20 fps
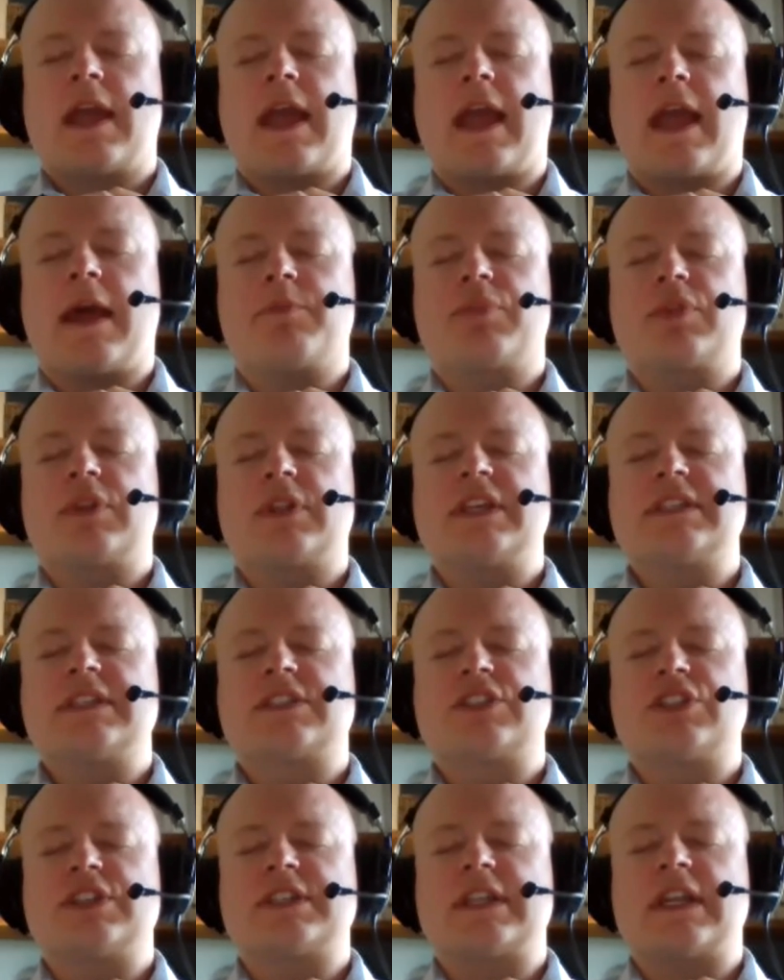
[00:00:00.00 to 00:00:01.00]
And
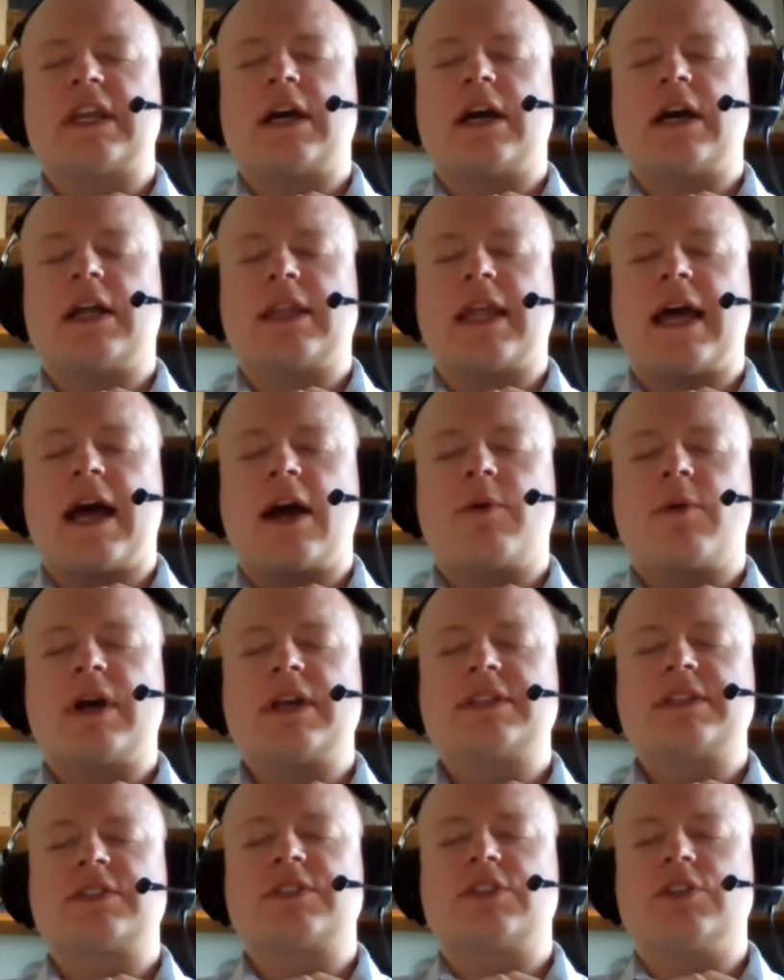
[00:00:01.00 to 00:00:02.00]
please just allow
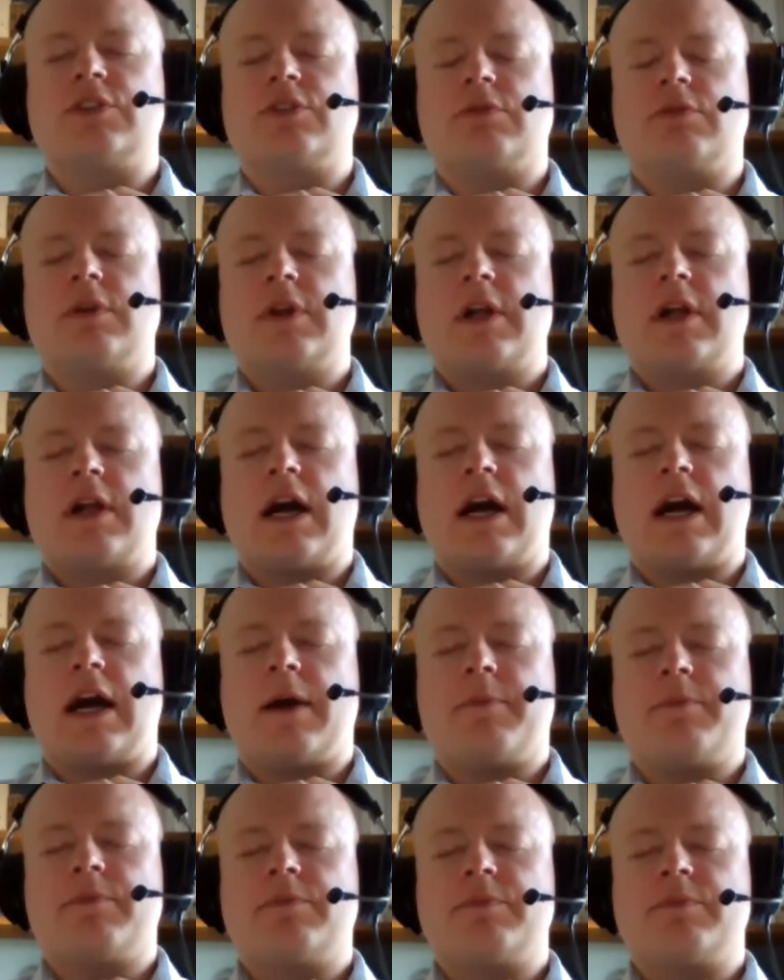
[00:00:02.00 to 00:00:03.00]
us to
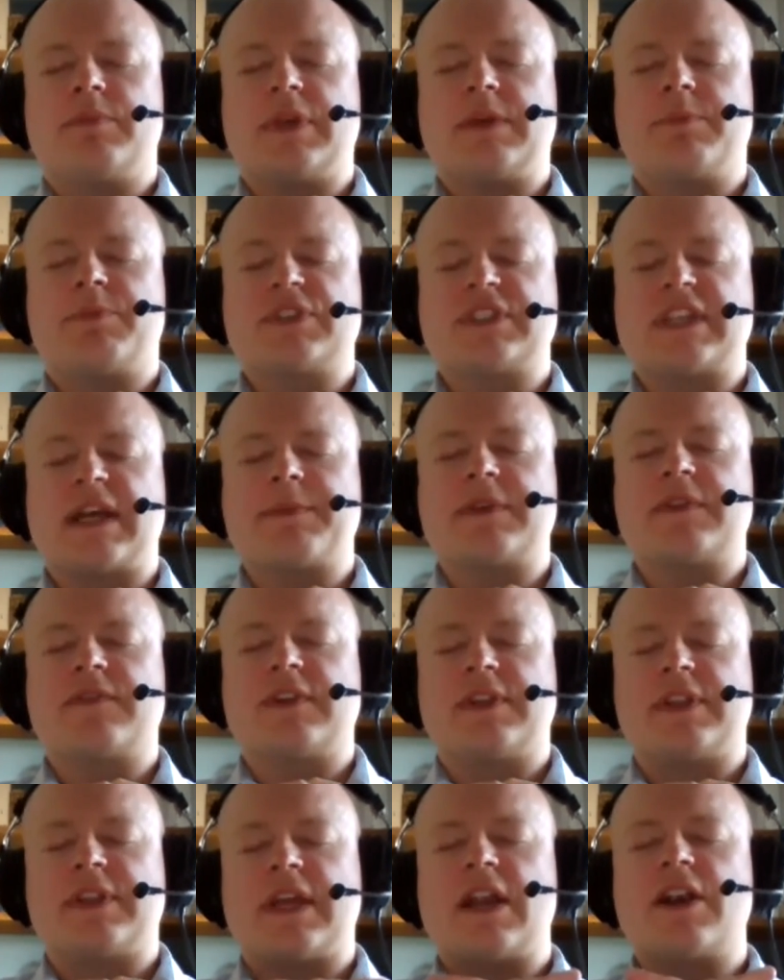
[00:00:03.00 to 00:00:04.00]
be perceptive
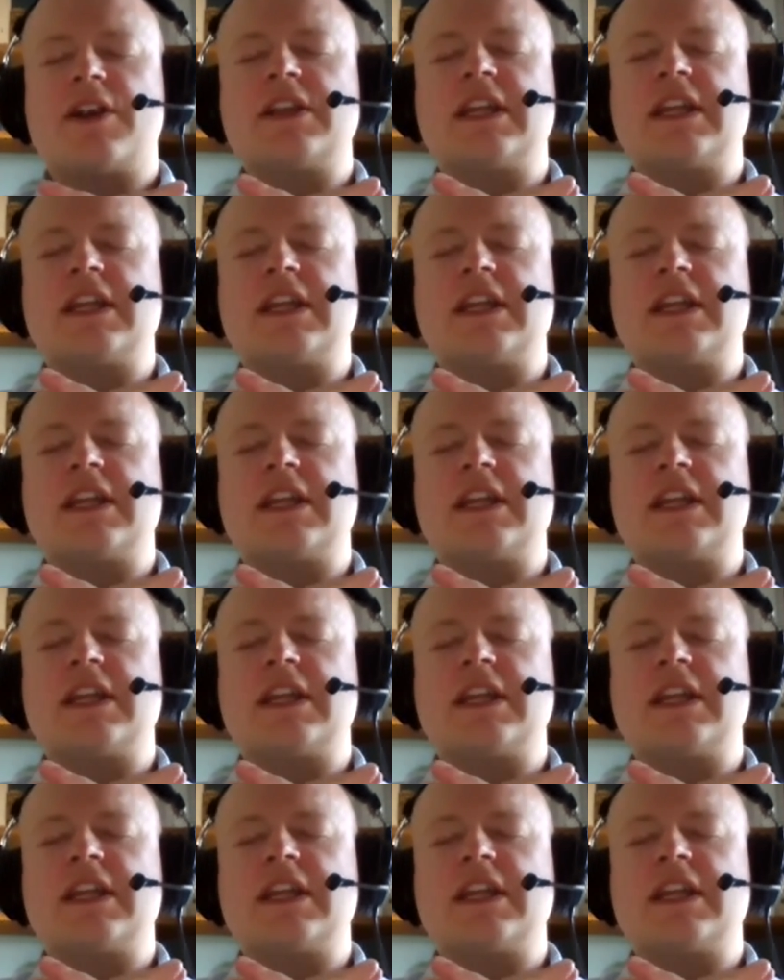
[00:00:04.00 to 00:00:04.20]
to their